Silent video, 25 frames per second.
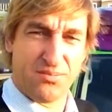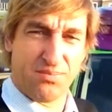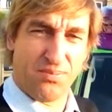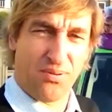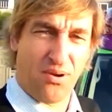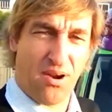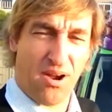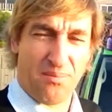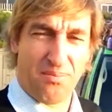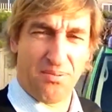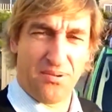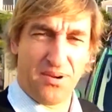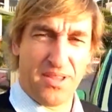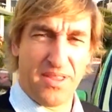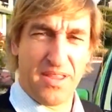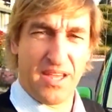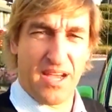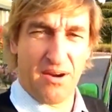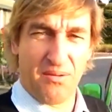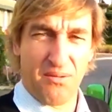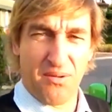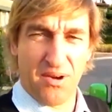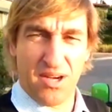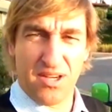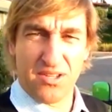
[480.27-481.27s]
property
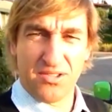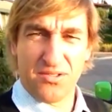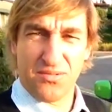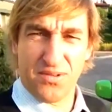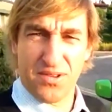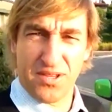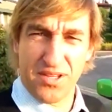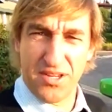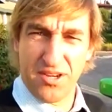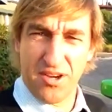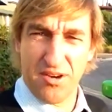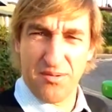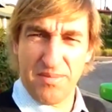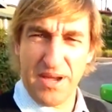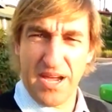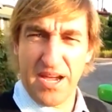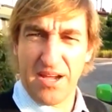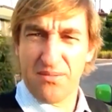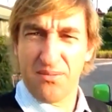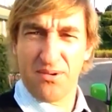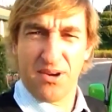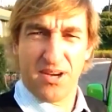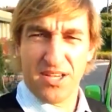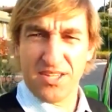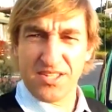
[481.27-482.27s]
that was, where the
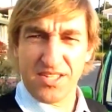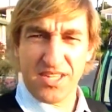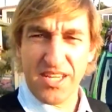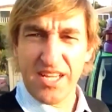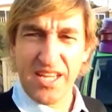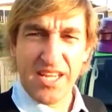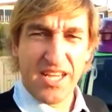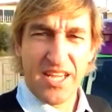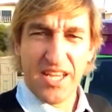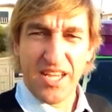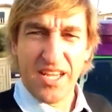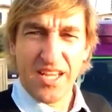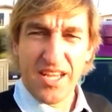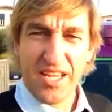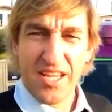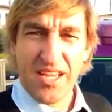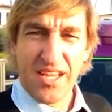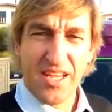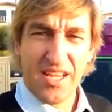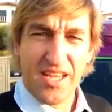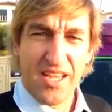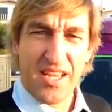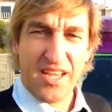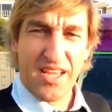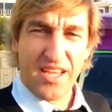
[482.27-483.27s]
Nomad was.
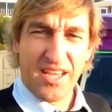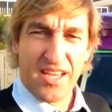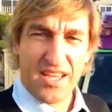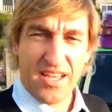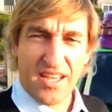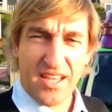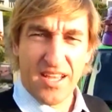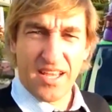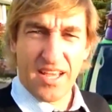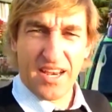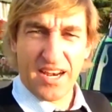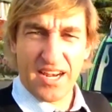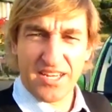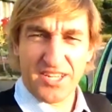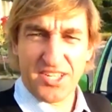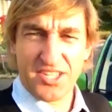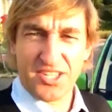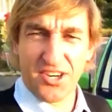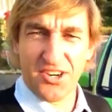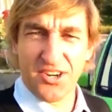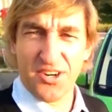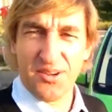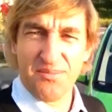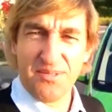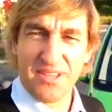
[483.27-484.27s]
And I
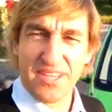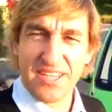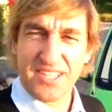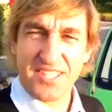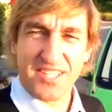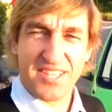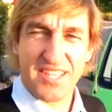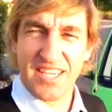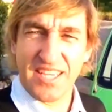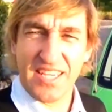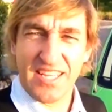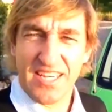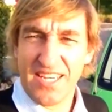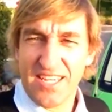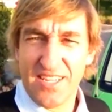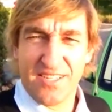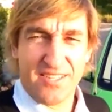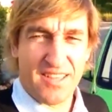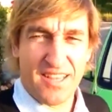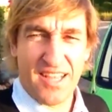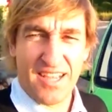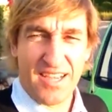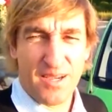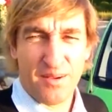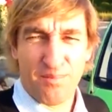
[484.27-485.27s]
showed him this thing, and he's
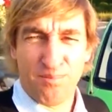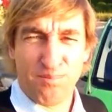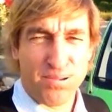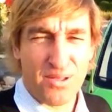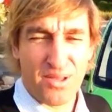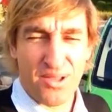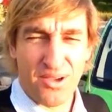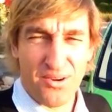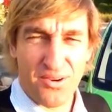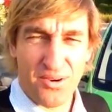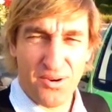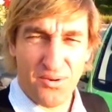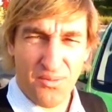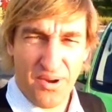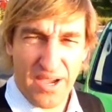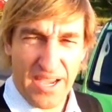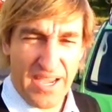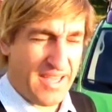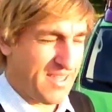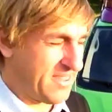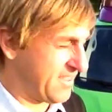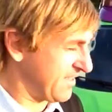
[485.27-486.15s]
like blown away